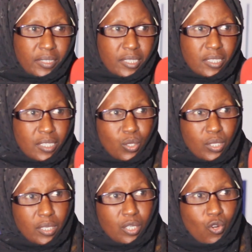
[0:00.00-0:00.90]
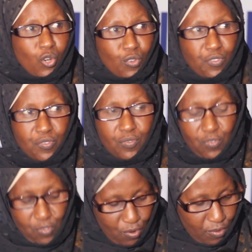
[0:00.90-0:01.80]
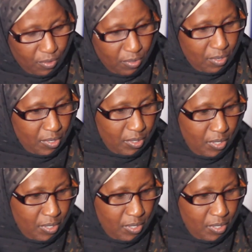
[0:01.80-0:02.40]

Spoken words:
is a great honor for. Is